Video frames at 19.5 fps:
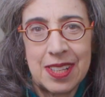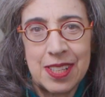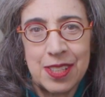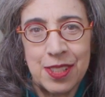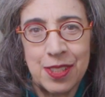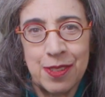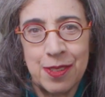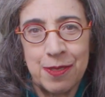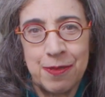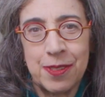
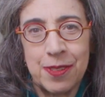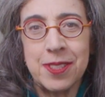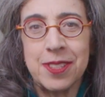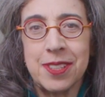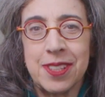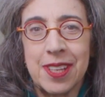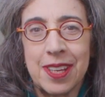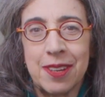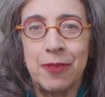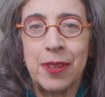So the first
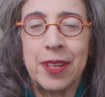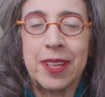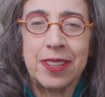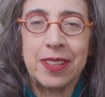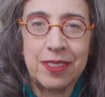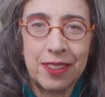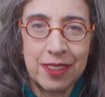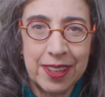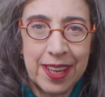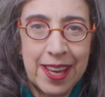thing we
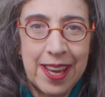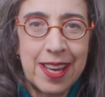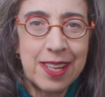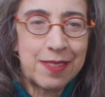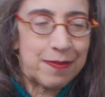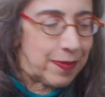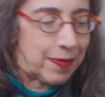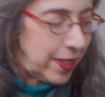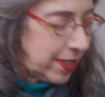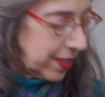can look at
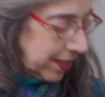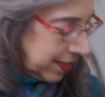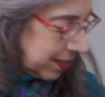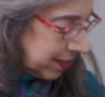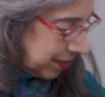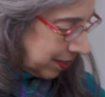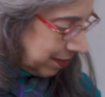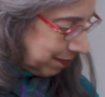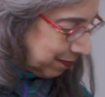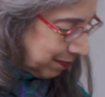
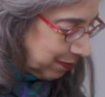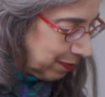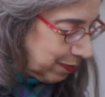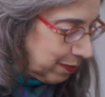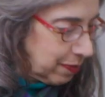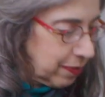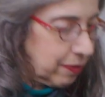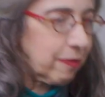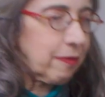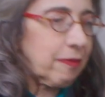is
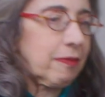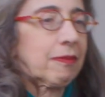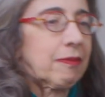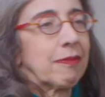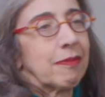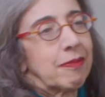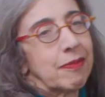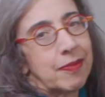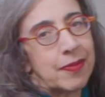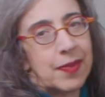
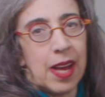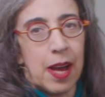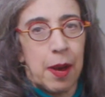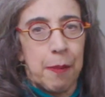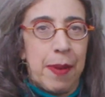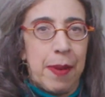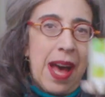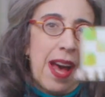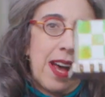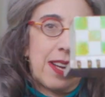a
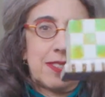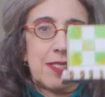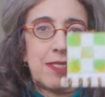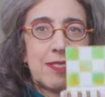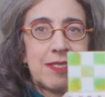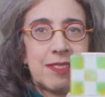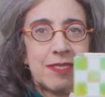box.